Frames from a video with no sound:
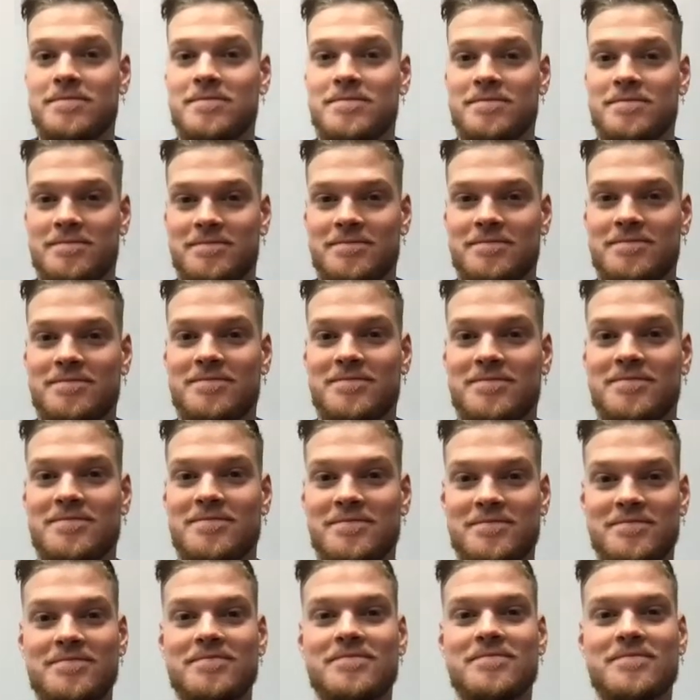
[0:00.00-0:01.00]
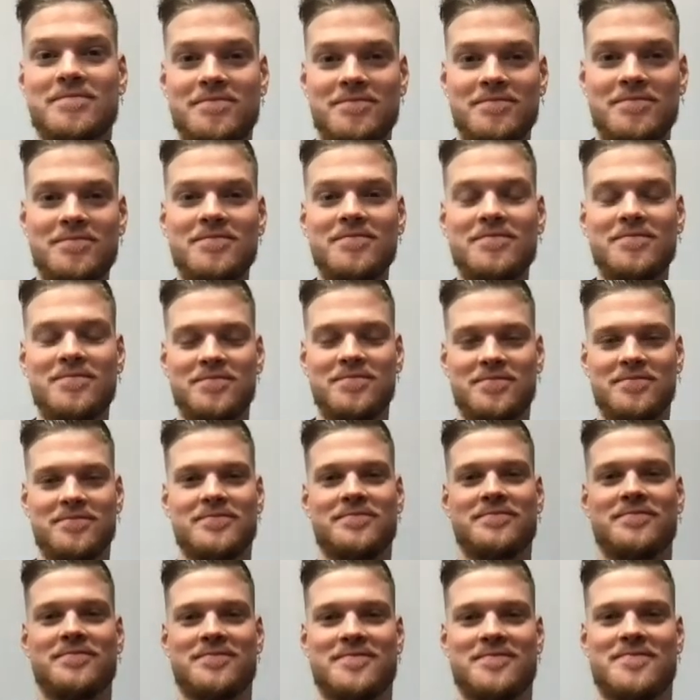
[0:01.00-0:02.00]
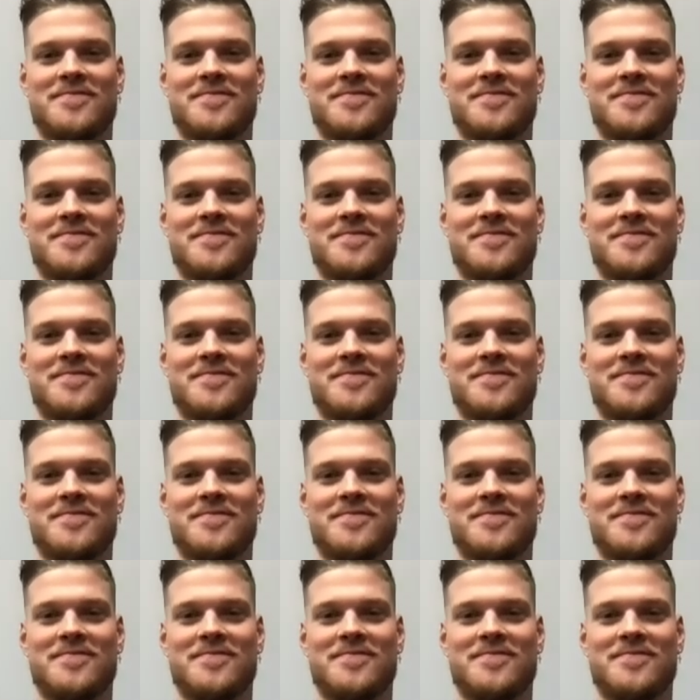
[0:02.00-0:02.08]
(silent)